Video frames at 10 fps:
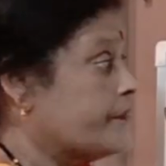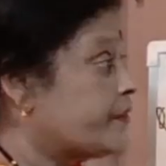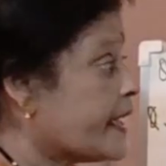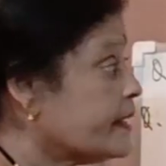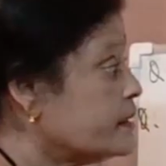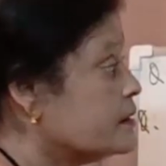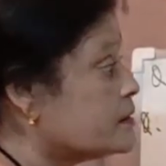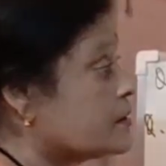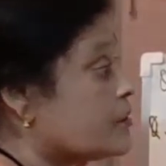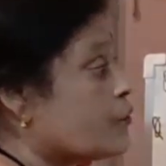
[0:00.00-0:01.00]
Then
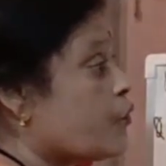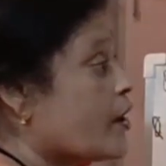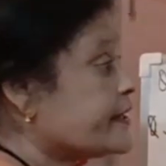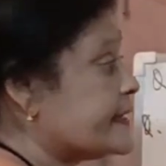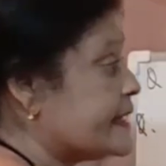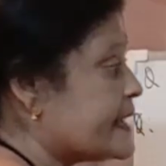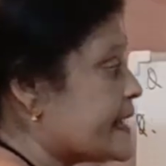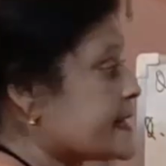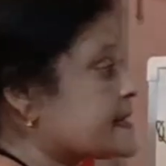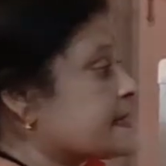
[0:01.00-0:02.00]
what
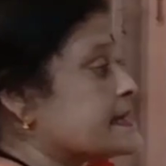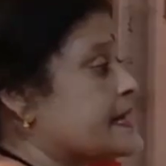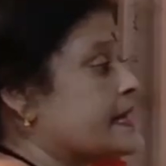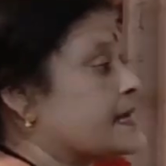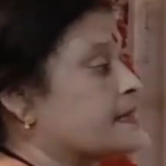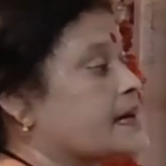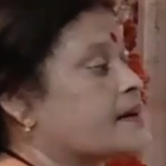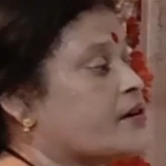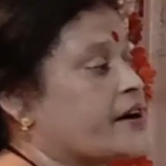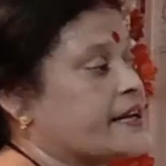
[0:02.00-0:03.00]
is the
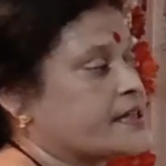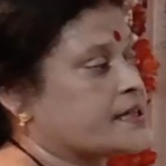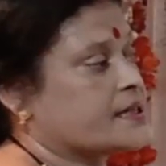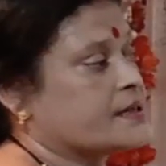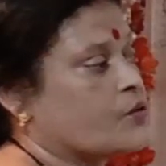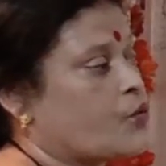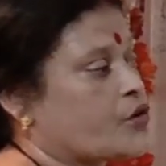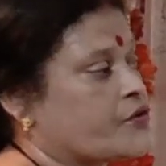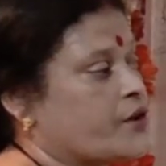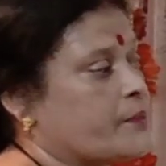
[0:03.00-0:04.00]
current?
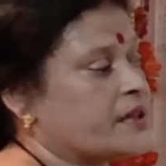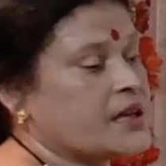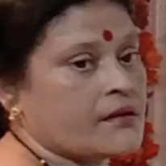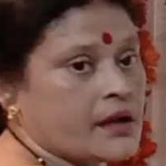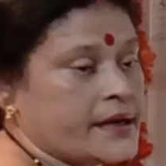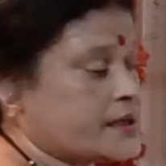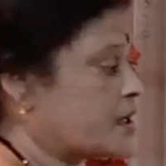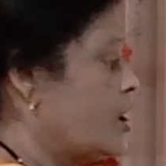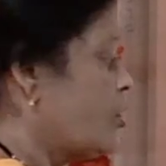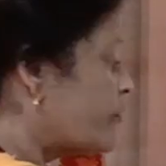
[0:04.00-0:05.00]
What will be the current?
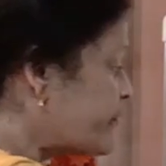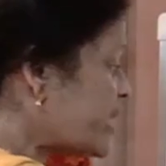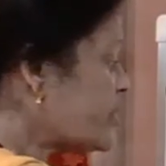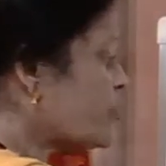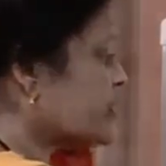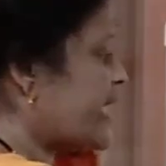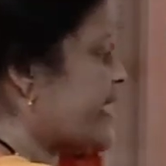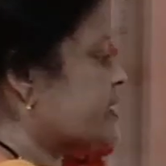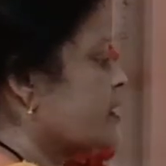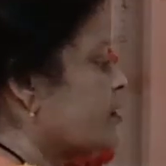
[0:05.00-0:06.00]
We know
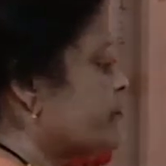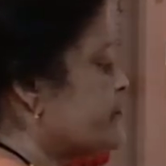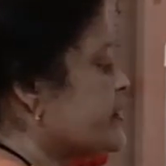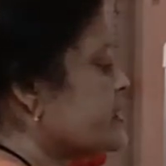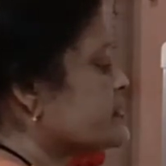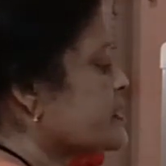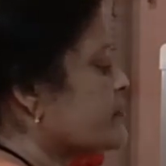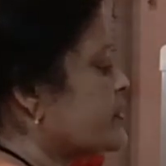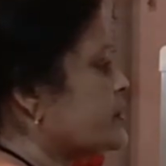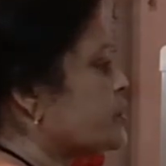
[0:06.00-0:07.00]
that V is
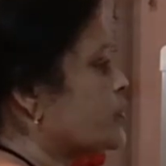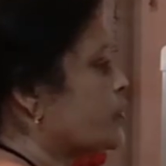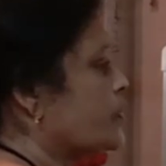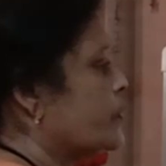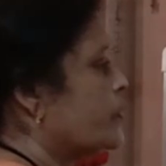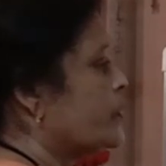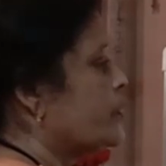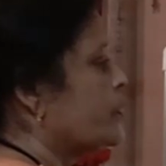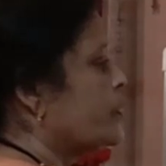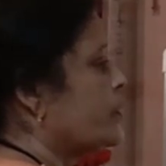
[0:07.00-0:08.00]
equal to
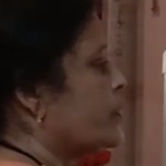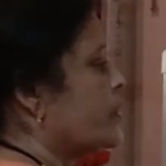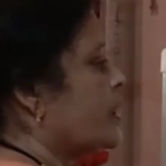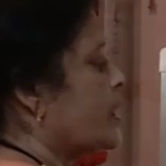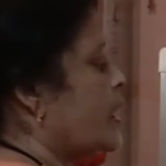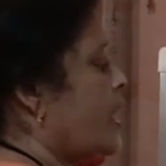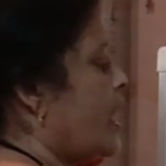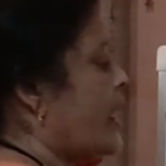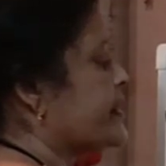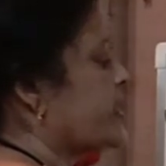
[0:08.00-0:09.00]

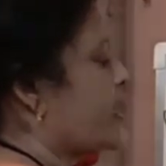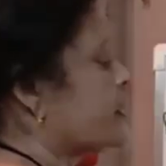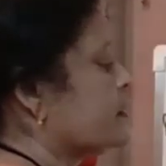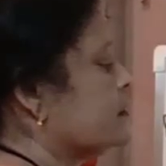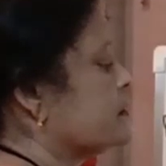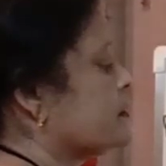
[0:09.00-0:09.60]
IR.